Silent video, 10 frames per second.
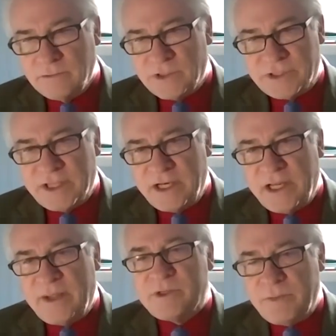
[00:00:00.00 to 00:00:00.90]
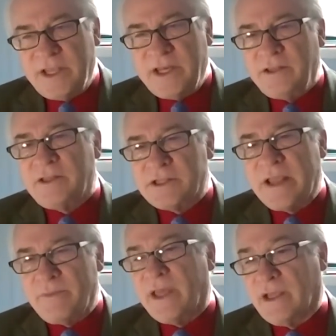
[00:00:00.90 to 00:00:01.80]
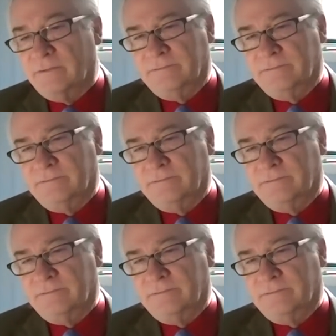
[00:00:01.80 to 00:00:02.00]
Synonyms meaning the same thing.